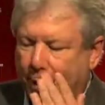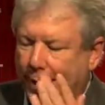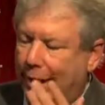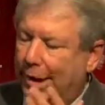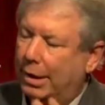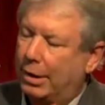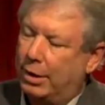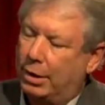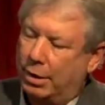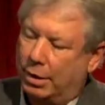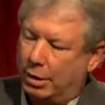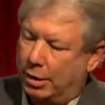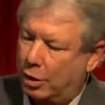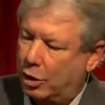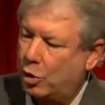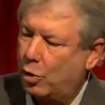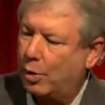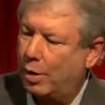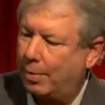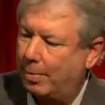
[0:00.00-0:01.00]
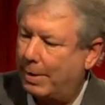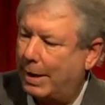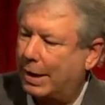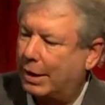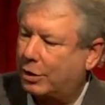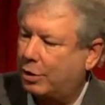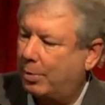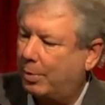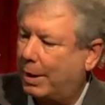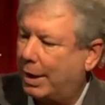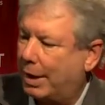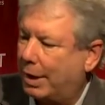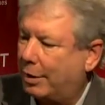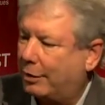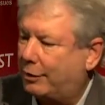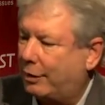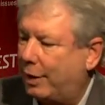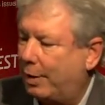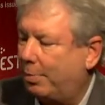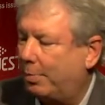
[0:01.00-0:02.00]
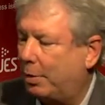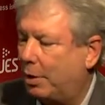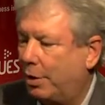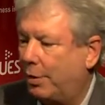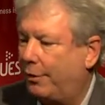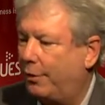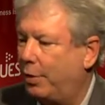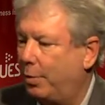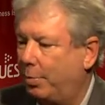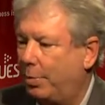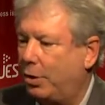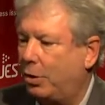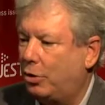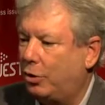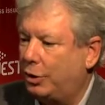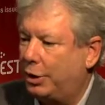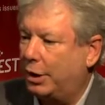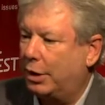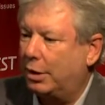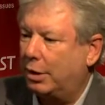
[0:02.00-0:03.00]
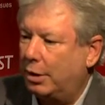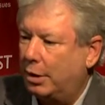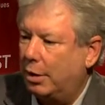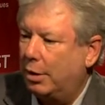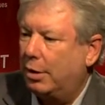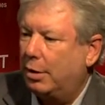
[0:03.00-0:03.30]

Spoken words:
And going back to my example of the building,